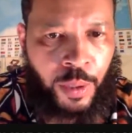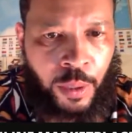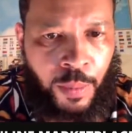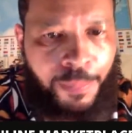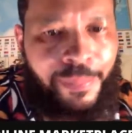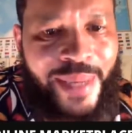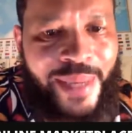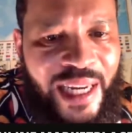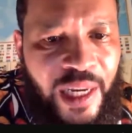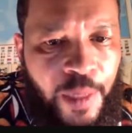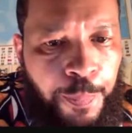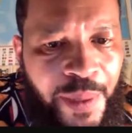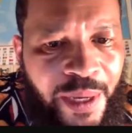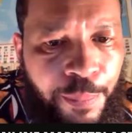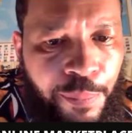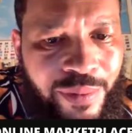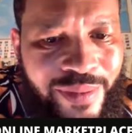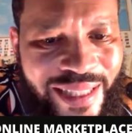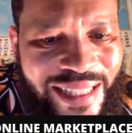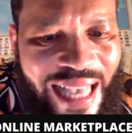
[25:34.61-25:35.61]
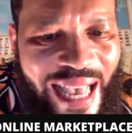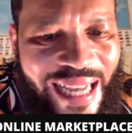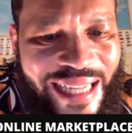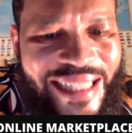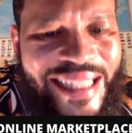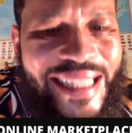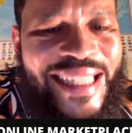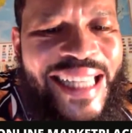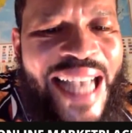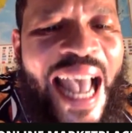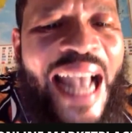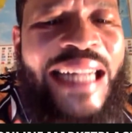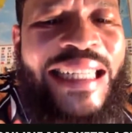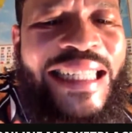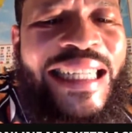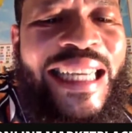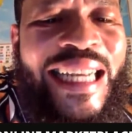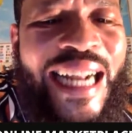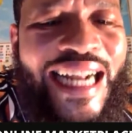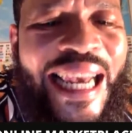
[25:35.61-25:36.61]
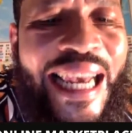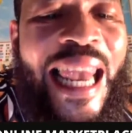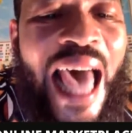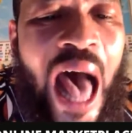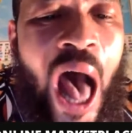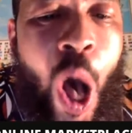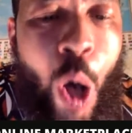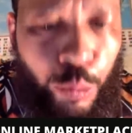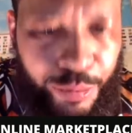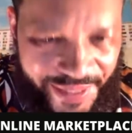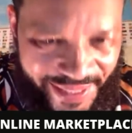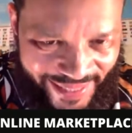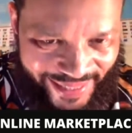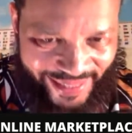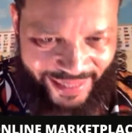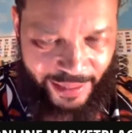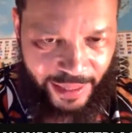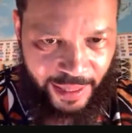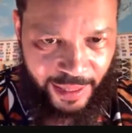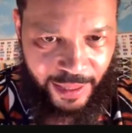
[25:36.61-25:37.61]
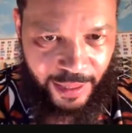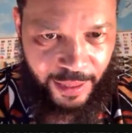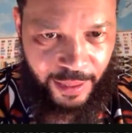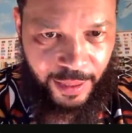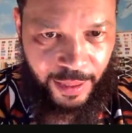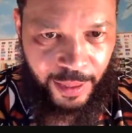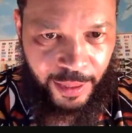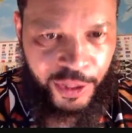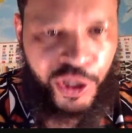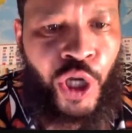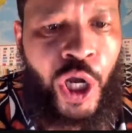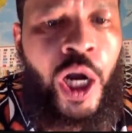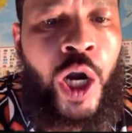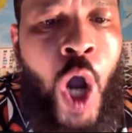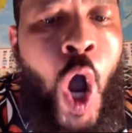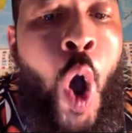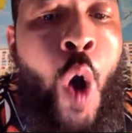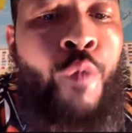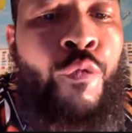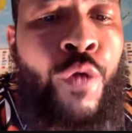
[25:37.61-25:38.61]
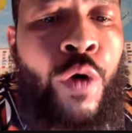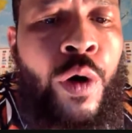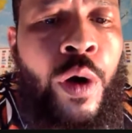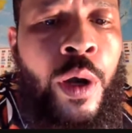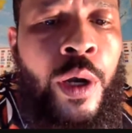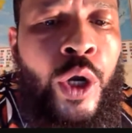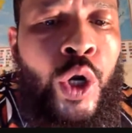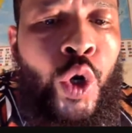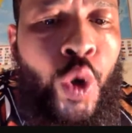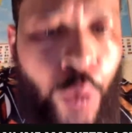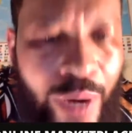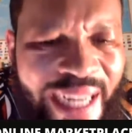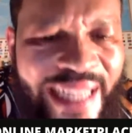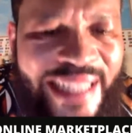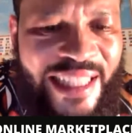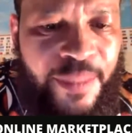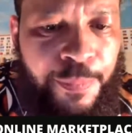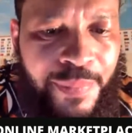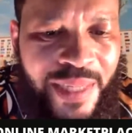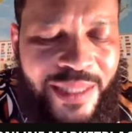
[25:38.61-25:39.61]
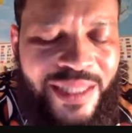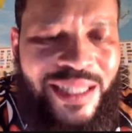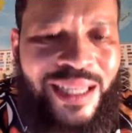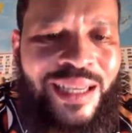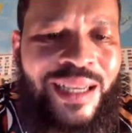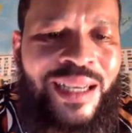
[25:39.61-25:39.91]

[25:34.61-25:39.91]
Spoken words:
Many people say Santa Claus took over Christmas.